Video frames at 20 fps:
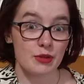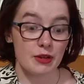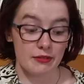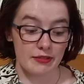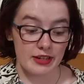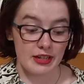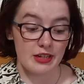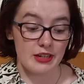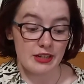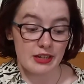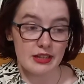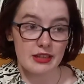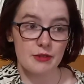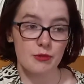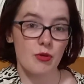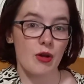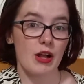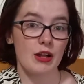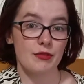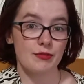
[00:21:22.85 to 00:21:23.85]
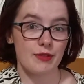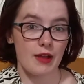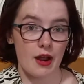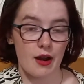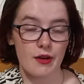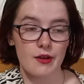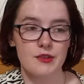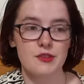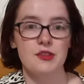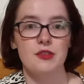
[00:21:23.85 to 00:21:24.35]
We really need the
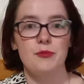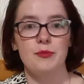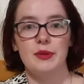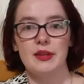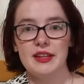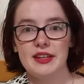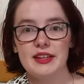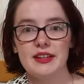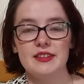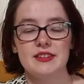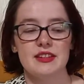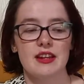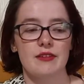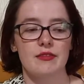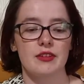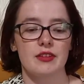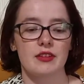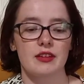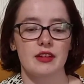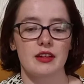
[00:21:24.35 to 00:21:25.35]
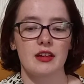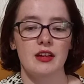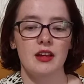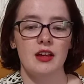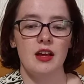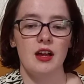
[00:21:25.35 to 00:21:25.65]
wildflowers and the bees and everything.